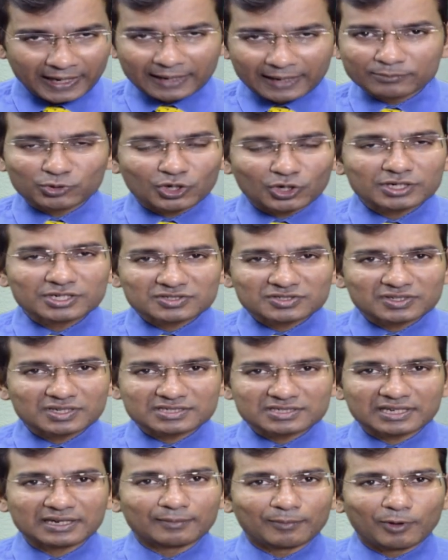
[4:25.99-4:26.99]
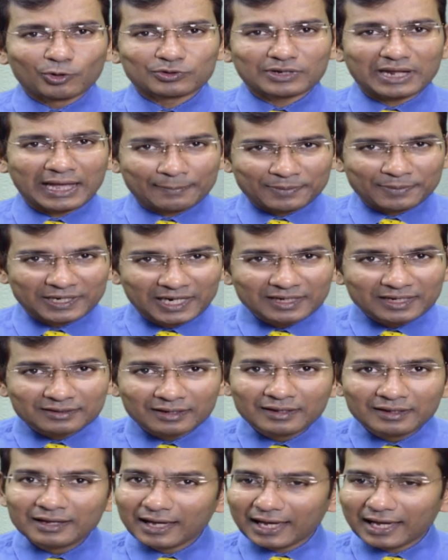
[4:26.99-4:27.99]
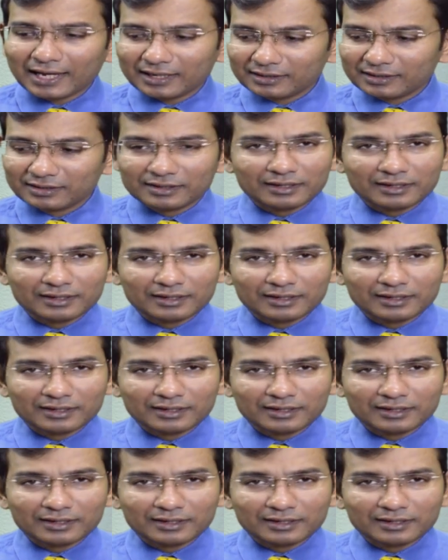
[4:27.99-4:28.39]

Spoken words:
I'm not discussing about appellate and